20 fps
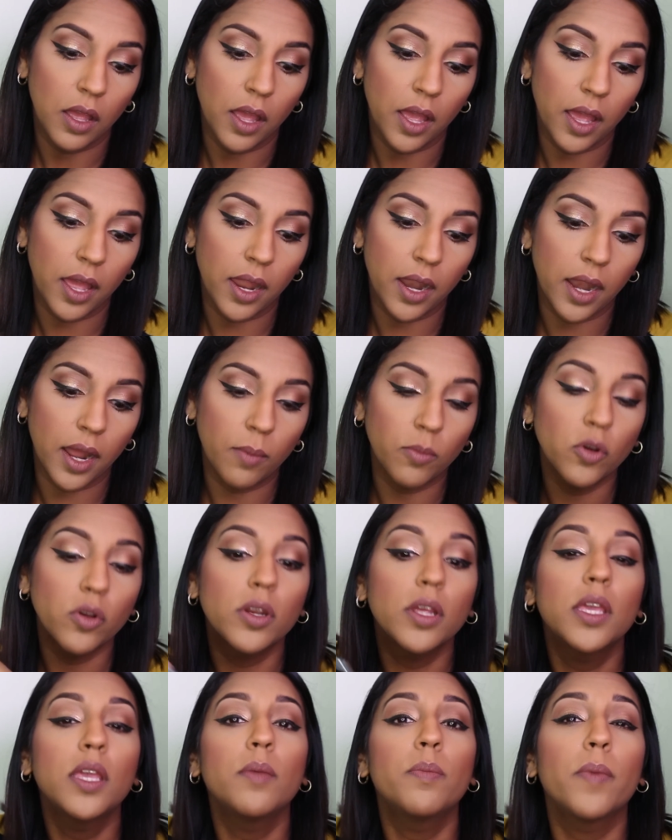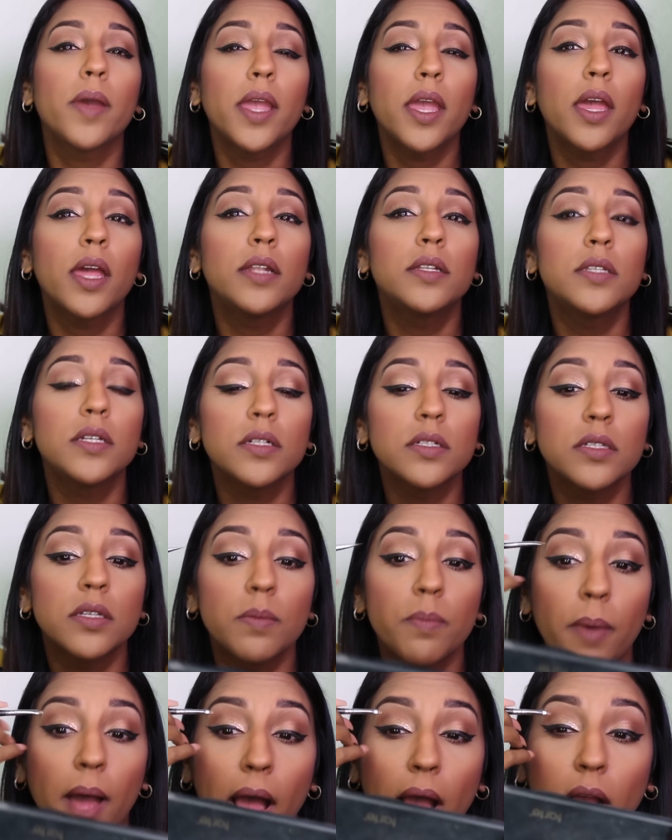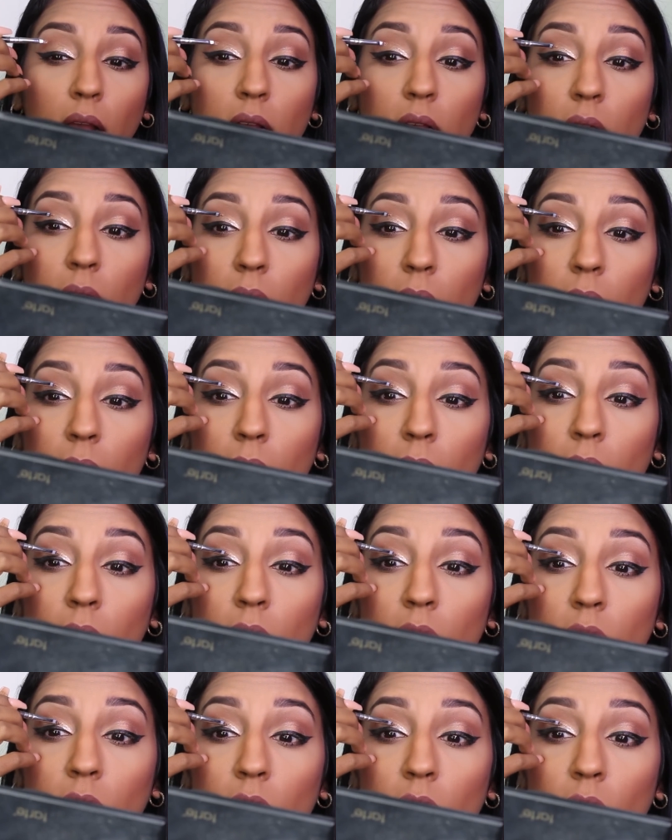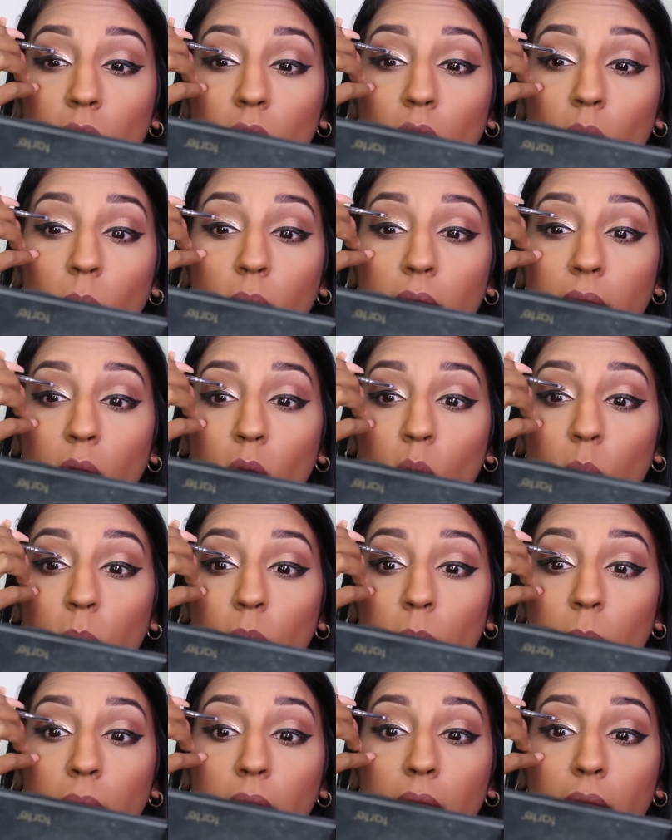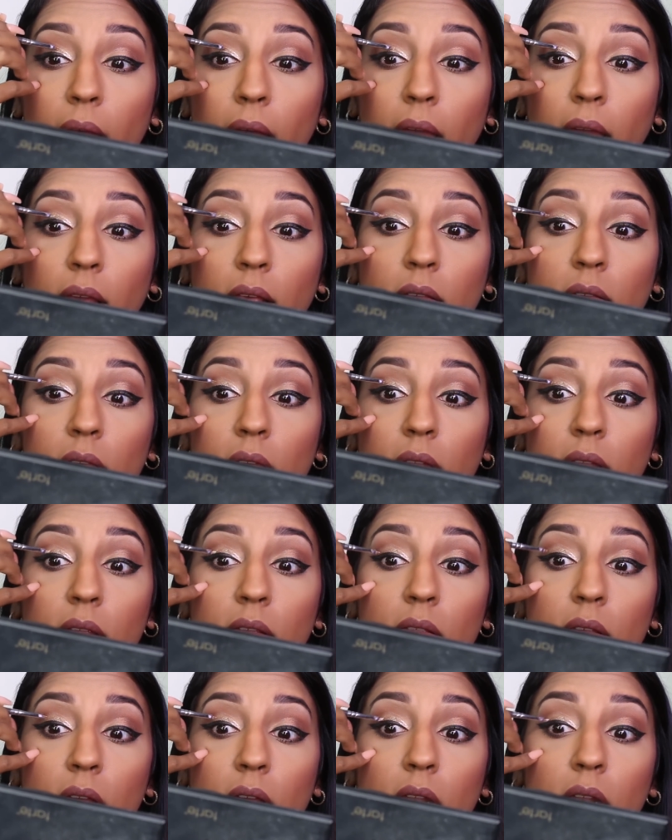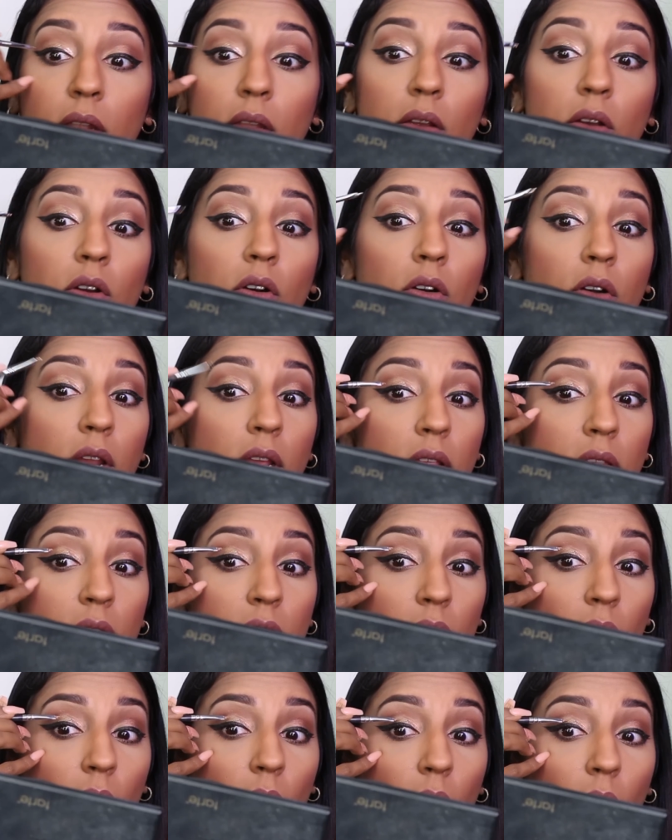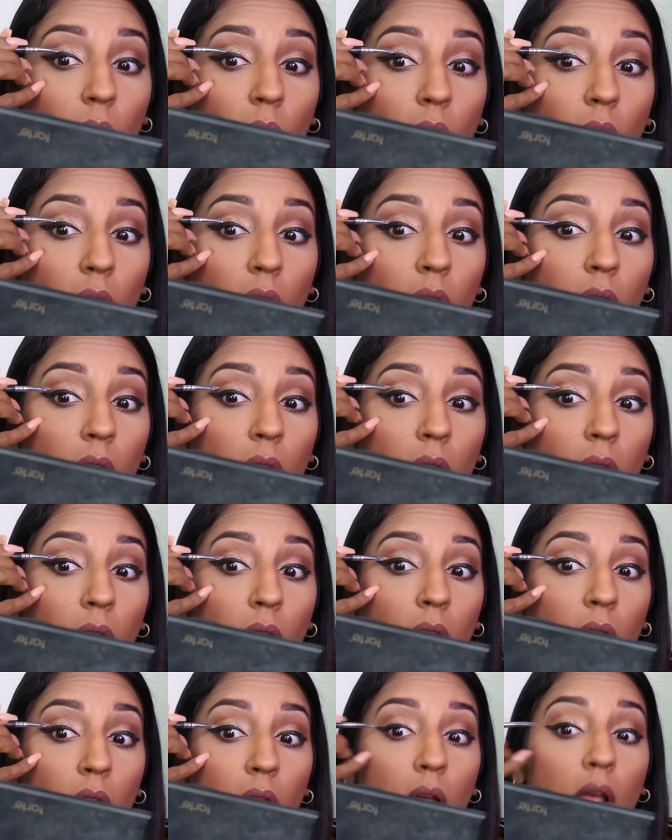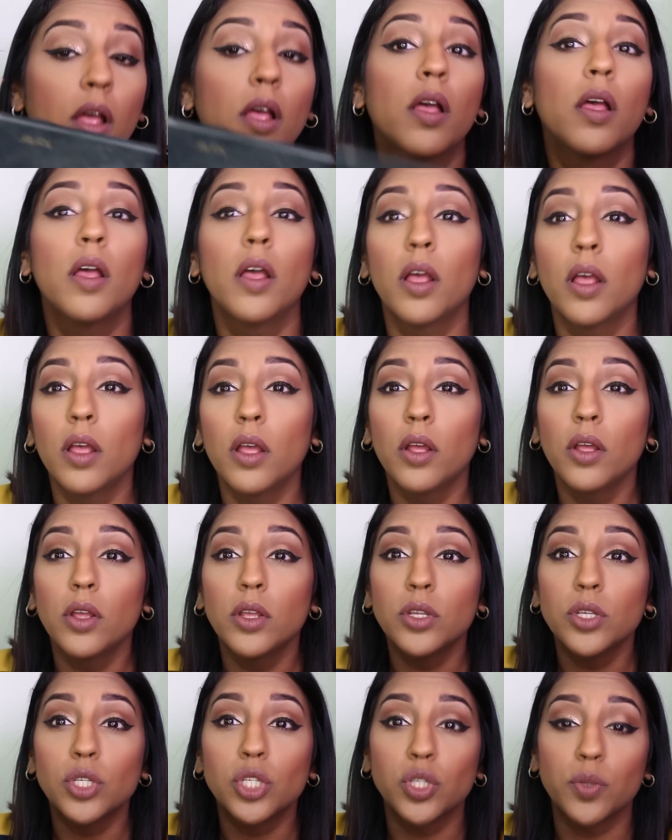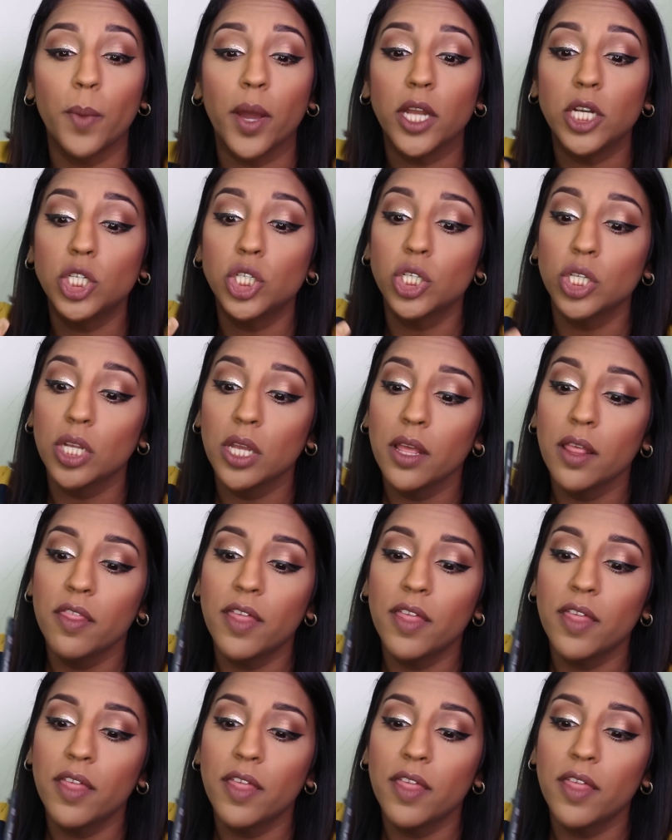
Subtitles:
And I'm going to keep my head tilted back, so that when I open my eyes, it doesn't crease or smudge.